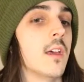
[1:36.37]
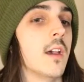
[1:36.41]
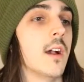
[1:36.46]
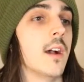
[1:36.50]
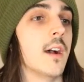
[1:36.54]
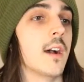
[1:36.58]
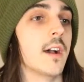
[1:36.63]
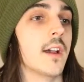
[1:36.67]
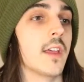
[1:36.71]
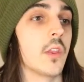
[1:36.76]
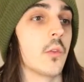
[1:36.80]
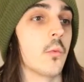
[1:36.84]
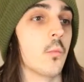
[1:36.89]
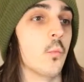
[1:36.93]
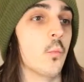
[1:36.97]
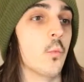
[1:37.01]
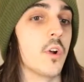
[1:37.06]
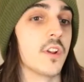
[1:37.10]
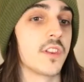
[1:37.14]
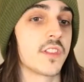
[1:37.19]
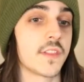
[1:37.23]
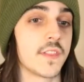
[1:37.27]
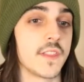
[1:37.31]

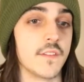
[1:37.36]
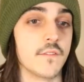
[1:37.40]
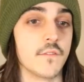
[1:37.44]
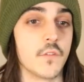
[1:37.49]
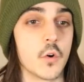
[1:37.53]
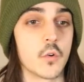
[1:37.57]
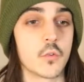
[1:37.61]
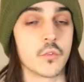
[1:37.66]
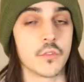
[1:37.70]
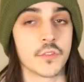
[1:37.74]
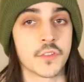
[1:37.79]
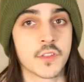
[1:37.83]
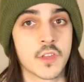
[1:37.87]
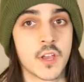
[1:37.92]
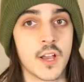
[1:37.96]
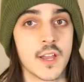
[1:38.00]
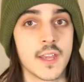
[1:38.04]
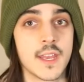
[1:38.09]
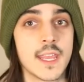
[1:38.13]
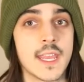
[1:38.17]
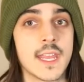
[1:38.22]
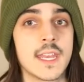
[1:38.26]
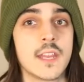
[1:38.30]
Once the vocals
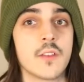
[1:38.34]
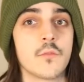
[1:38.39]
cut in,